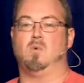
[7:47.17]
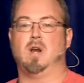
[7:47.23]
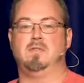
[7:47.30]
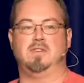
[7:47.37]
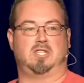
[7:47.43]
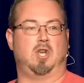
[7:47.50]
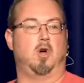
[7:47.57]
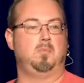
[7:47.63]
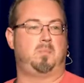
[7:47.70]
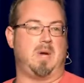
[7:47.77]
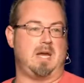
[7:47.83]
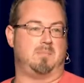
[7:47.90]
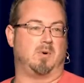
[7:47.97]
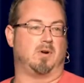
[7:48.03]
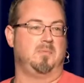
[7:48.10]
one of his own
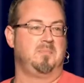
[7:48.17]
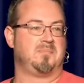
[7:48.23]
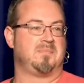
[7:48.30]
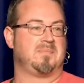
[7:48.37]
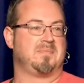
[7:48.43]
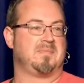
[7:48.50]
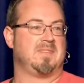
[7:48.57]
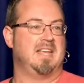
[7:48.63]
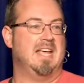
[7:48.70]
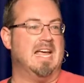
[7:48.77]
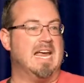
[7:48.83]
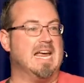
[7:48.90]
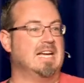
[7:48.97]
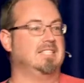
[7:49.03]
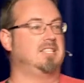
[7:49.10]
people.
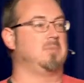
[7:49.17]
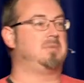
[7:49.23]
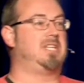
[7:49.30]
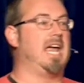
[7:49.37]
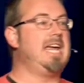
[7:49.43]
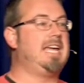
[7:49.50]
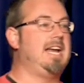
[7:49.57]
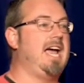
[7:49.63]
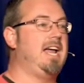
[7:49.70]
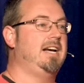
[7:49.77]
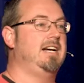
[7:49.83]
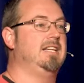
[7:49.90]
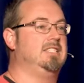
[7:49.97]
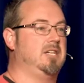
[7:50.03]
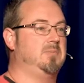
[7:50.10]
He ends up taking out
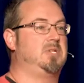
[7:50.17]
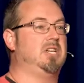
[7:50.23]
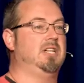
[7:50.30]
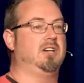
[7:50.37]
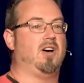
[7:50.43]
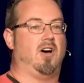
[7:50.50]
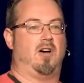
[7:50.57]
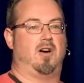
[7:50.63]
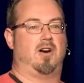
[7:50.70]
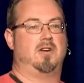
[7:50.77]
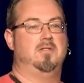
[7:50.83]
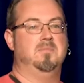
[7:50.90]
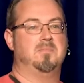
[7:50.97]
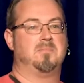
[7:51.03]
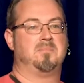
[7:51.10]
an Egyptian guard,